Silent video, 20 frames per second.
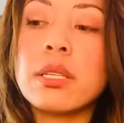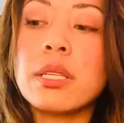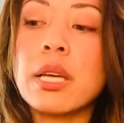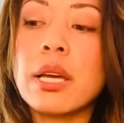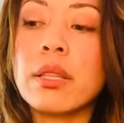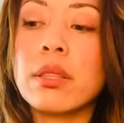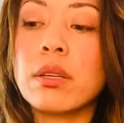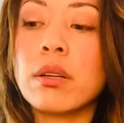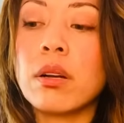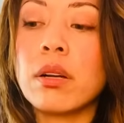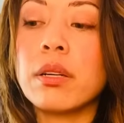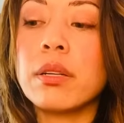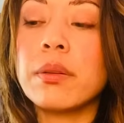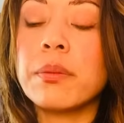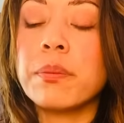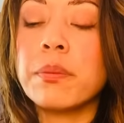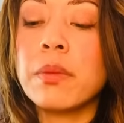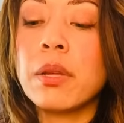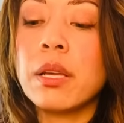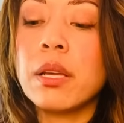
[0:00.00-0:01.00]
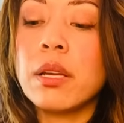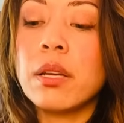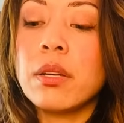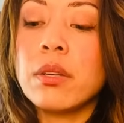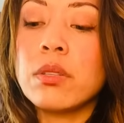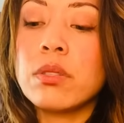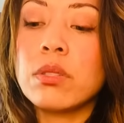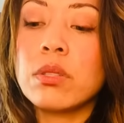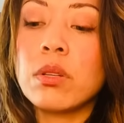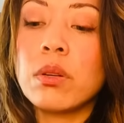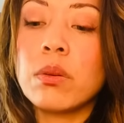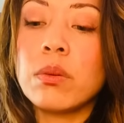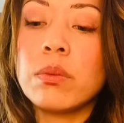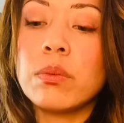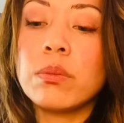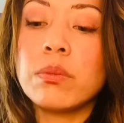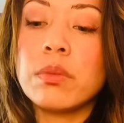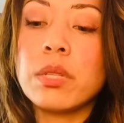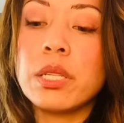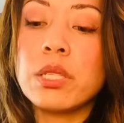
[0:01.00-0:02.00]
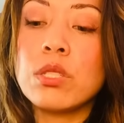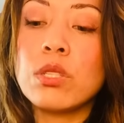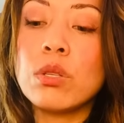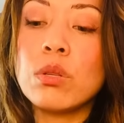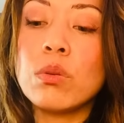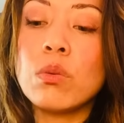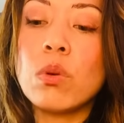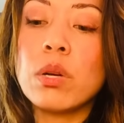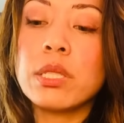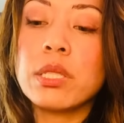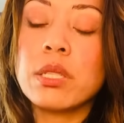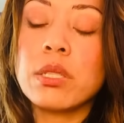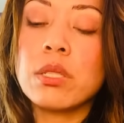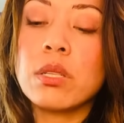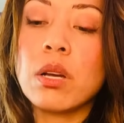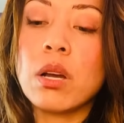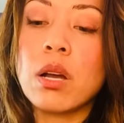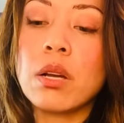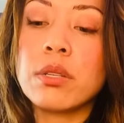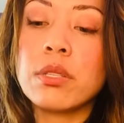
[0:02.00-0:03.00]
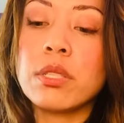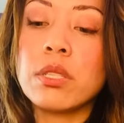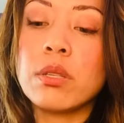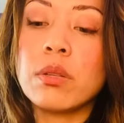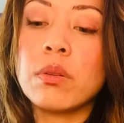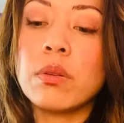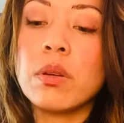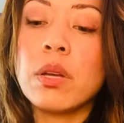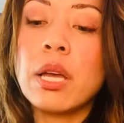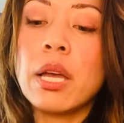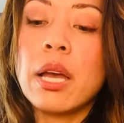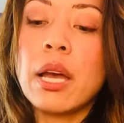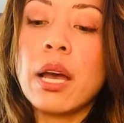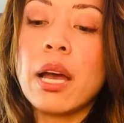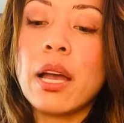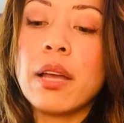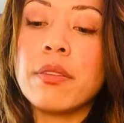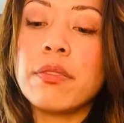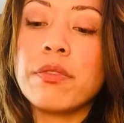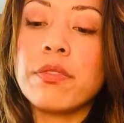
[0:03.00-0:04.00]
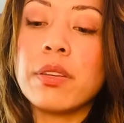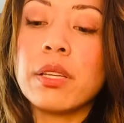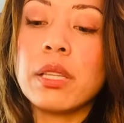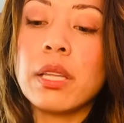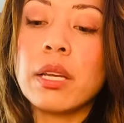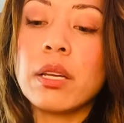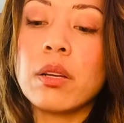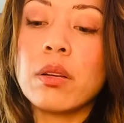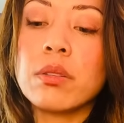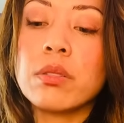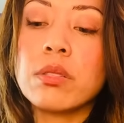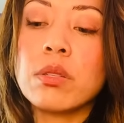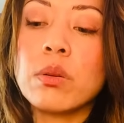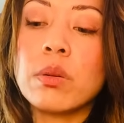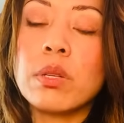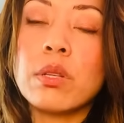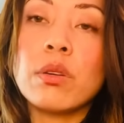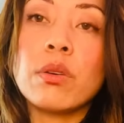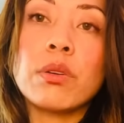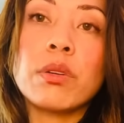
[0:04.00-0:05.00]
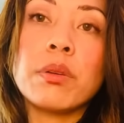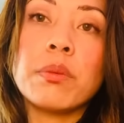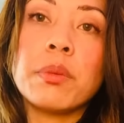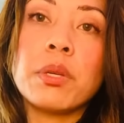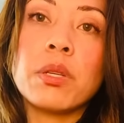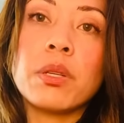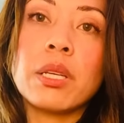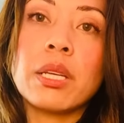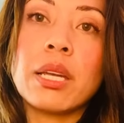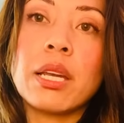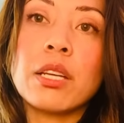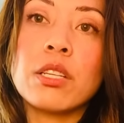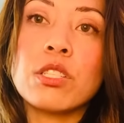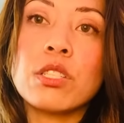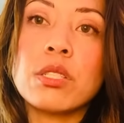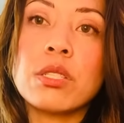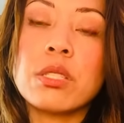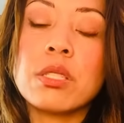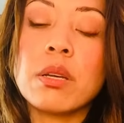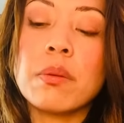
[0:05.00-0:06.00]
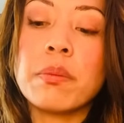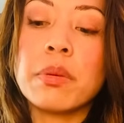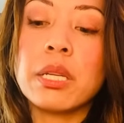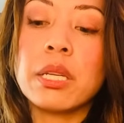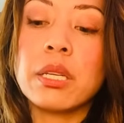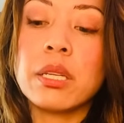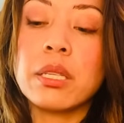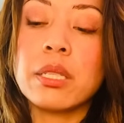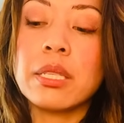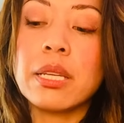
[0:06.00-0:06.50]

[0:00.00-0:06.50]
death card. So they do want to talk to you. I feel like also in no communication, somebody could